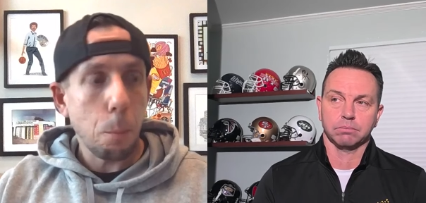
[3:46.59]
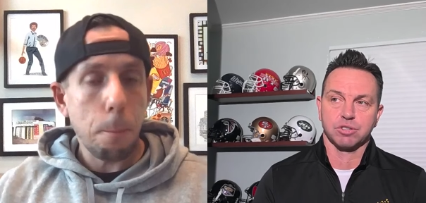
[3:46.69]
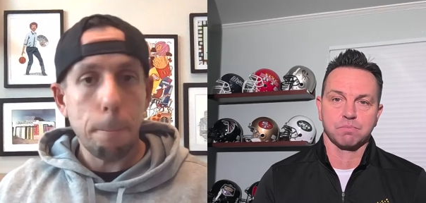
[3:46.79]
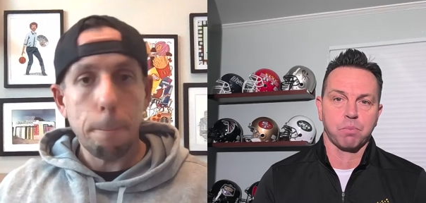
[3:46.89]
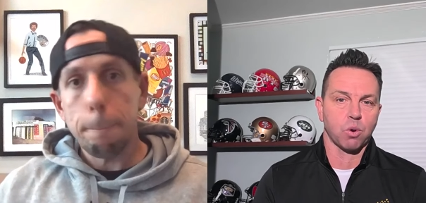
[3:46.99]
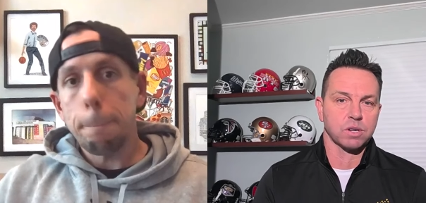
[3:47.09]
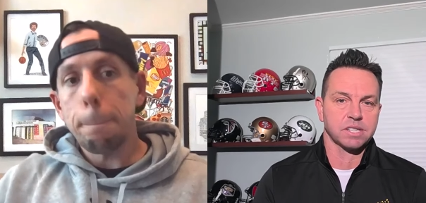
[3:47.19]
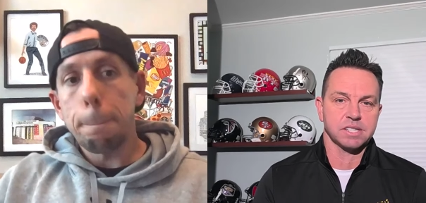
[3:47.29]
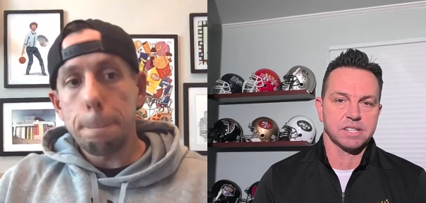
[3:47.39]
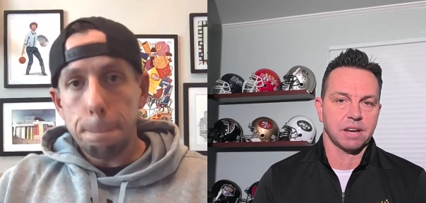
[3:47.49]

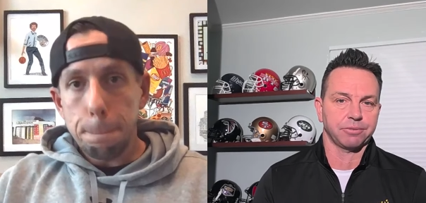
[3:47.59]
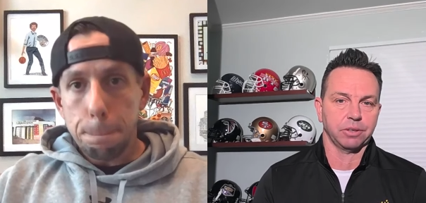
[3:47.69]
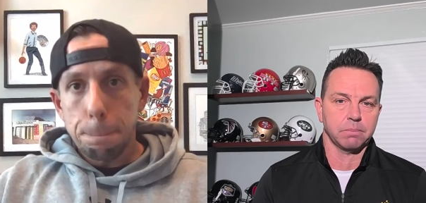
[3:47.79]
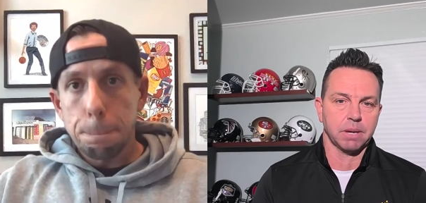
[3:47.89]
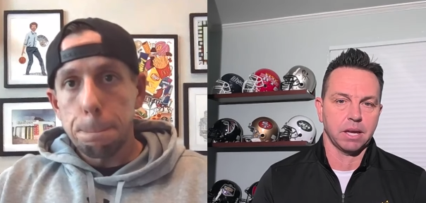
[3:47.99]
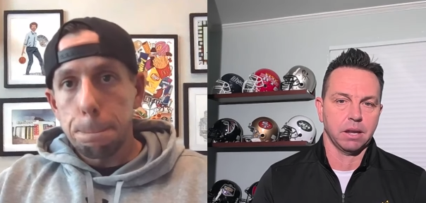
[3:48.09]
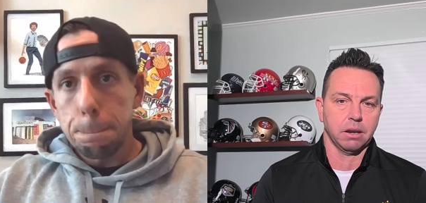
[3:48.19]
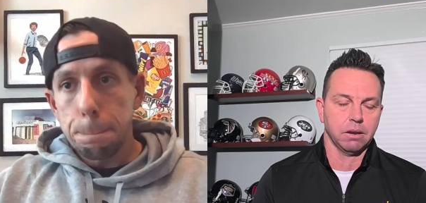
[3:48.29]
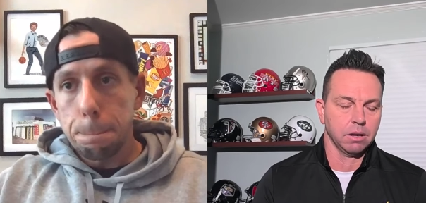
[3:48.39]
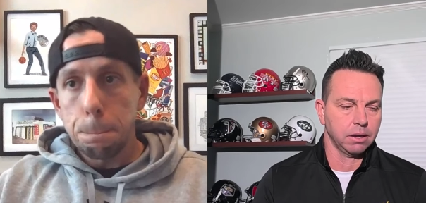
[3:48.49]
Speaker 1: sports has definitely
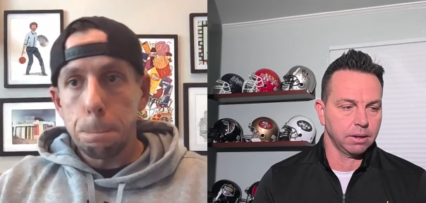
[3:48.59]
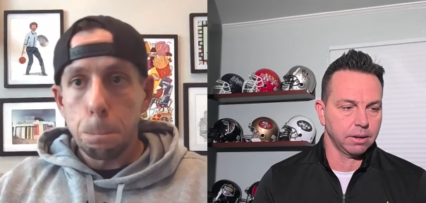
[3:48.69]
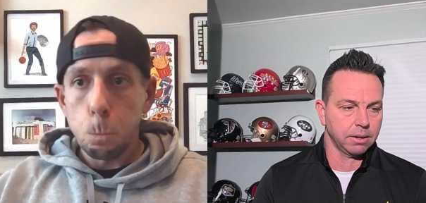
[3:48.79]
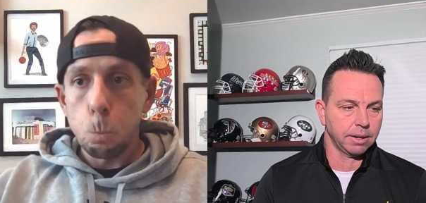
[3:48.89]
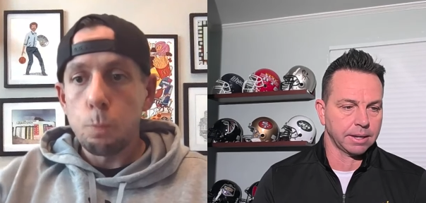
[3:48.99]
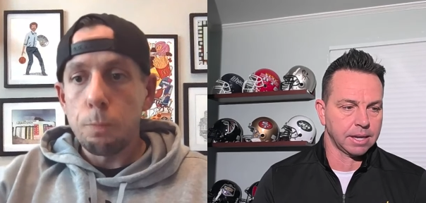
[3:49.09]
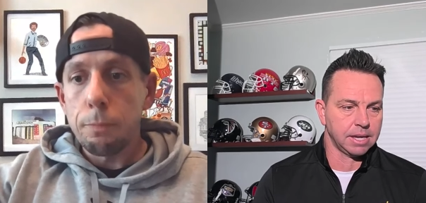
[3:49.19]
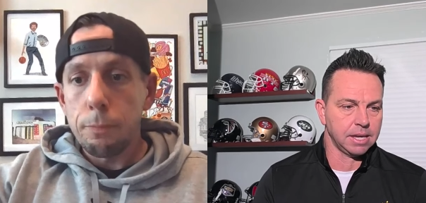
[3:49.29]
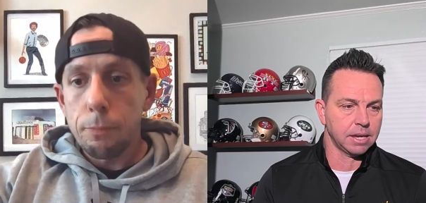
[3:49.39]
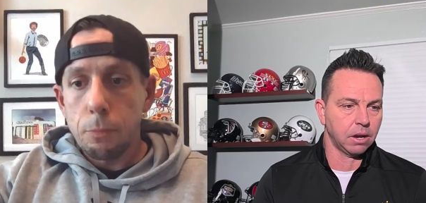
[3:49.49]
been uh, a
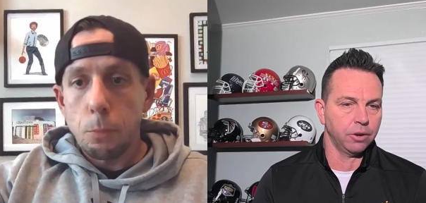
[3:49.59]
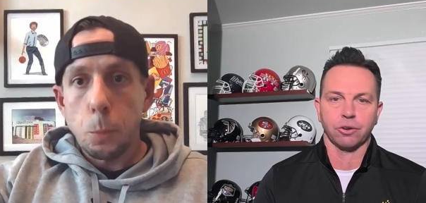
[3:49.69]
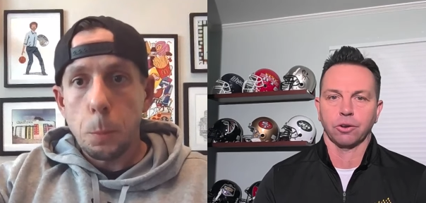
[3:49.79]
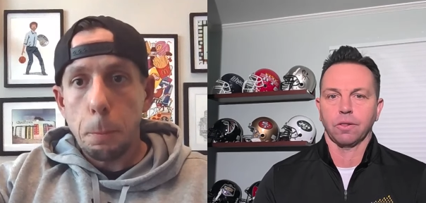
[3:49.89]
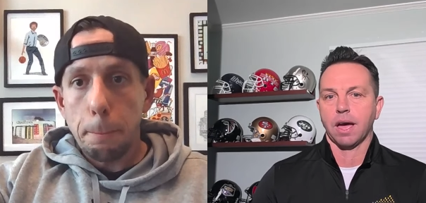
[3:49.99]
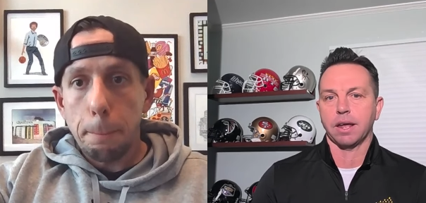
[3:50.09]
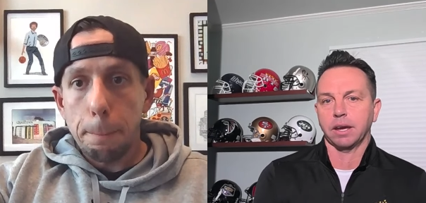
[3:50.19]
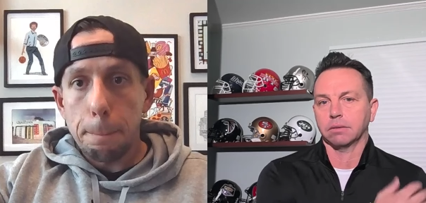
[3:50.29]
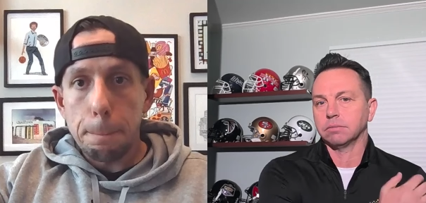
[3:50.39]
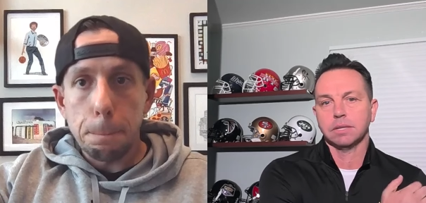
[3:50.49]
key
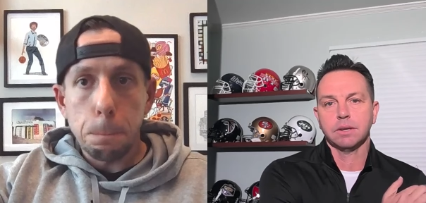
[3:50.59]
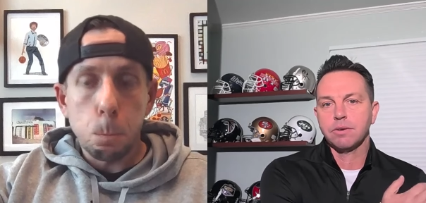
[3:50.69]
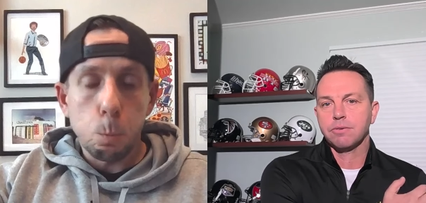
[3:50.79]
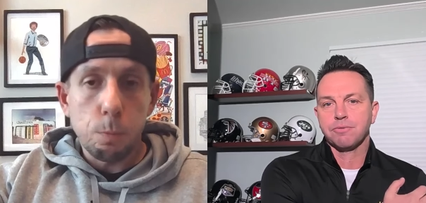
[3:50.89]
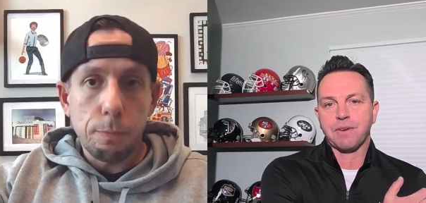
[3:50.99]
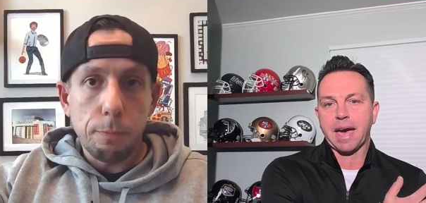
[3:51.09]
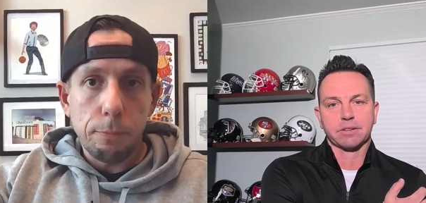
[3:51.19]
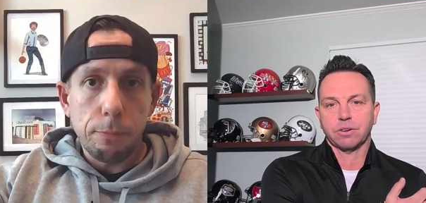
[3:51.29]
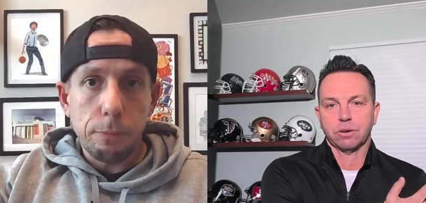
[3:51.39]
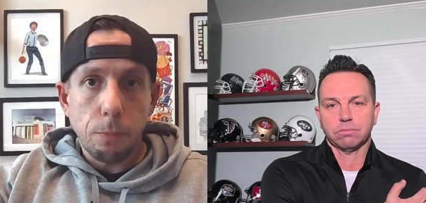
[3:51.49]
underlining
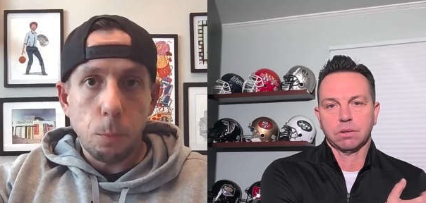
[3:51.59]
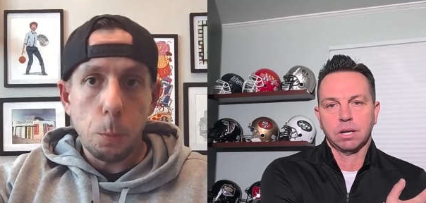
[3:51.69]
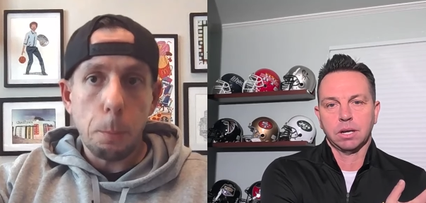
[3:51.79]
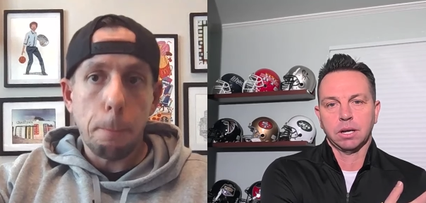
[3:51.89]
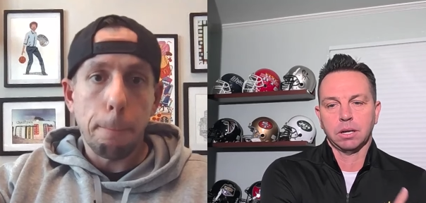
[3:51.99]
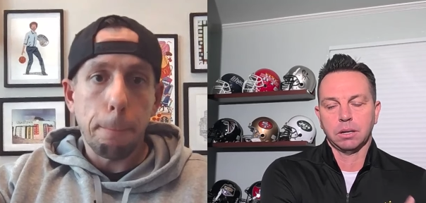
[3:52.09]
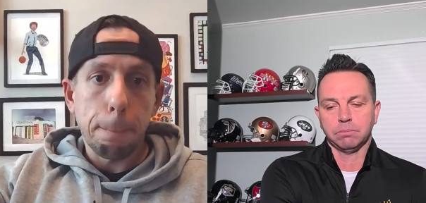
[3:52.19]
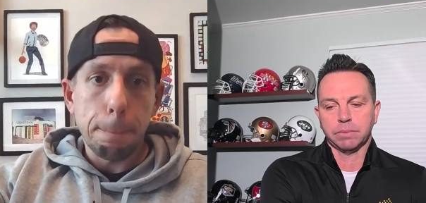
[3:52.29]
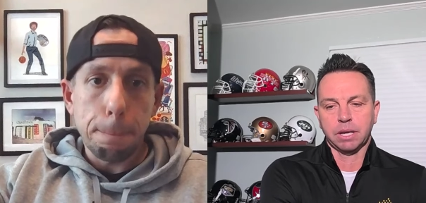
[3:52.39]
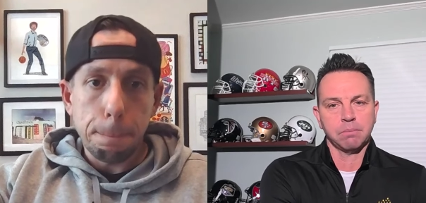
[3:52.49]
factor
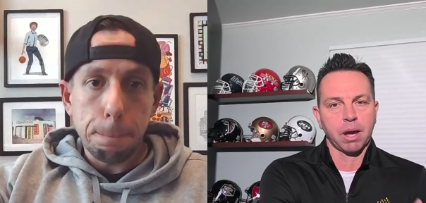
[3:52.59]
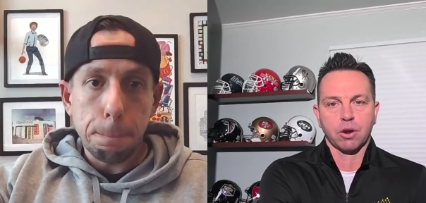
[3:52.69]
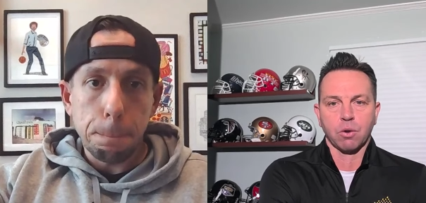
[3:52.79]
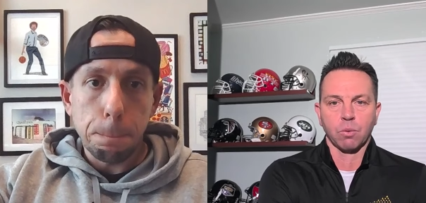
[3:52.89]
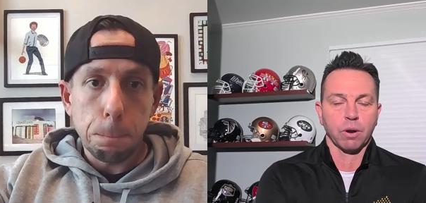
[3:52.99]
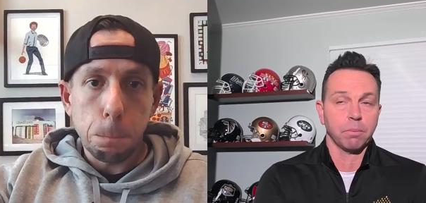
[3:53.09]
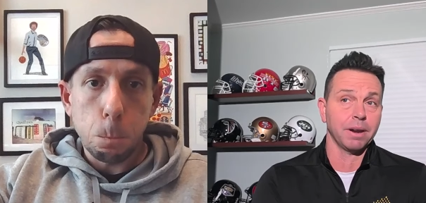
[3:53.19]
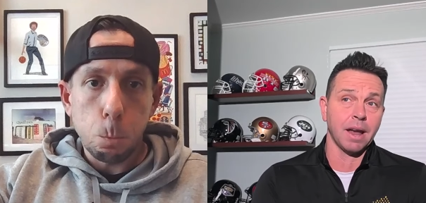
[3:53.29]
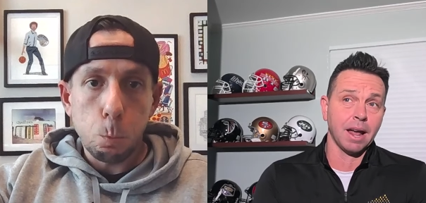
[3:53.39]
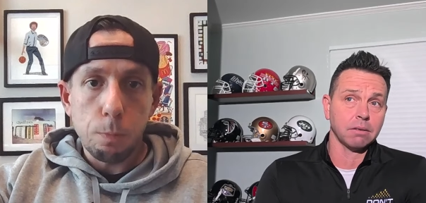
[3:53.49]
um, in my career,
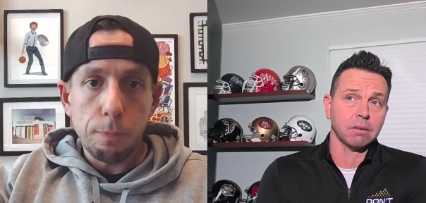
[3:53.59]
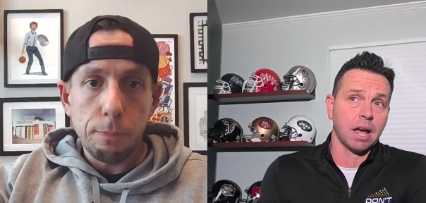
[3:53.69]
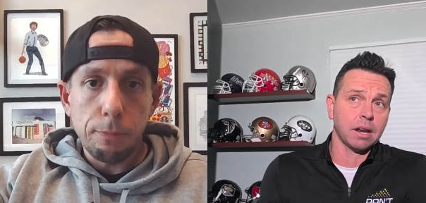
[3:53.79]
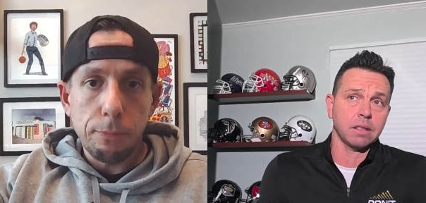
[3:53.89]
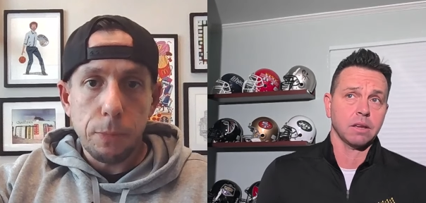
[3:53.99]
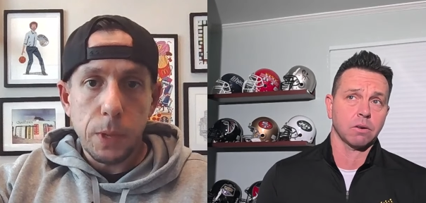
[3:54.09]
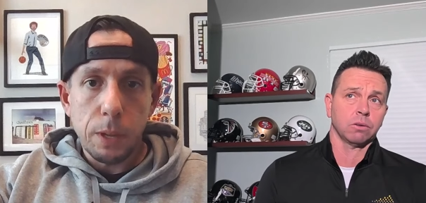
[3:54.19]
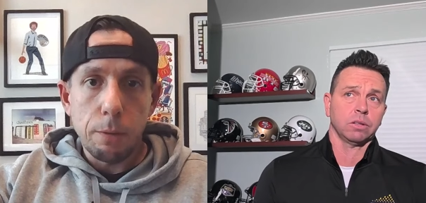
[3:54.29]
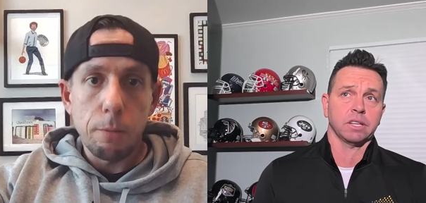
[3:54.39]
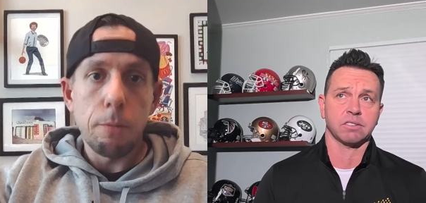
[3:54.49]
but not not in the
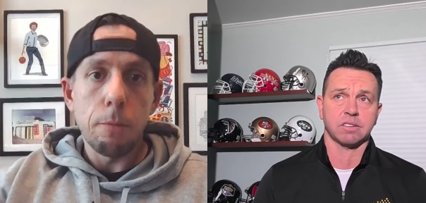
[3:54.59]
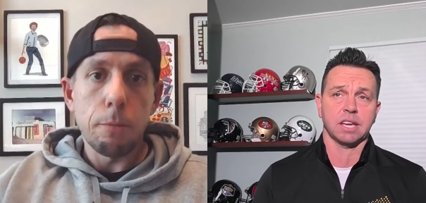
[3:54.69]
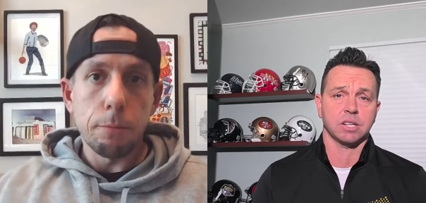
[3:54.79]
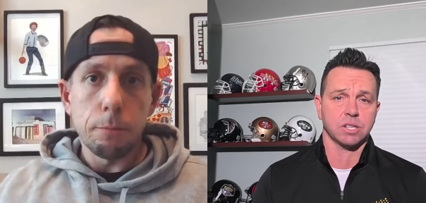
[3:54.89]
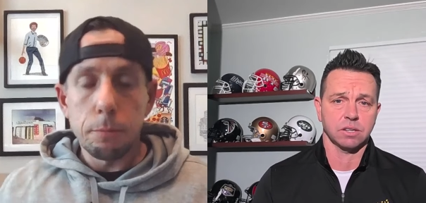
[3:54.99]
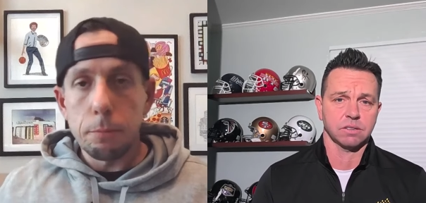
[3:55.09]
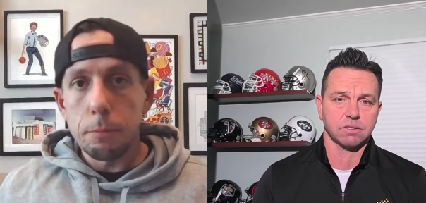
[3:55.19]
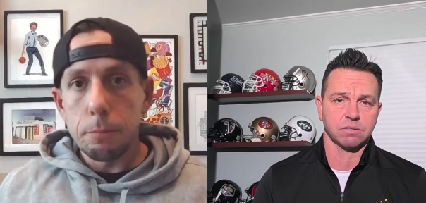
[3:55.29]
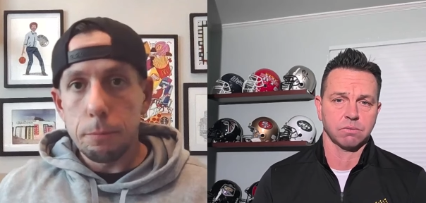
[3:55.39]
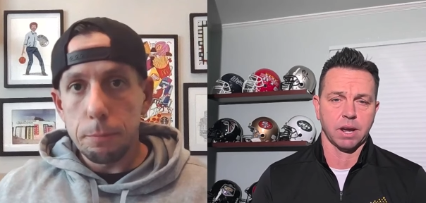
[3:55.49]
early
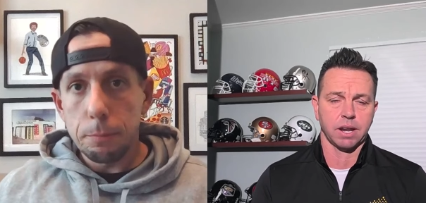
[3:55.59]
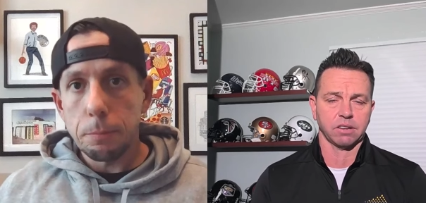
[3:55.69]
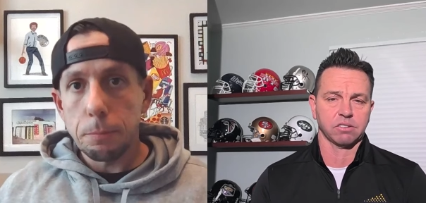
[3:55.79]
stages, right?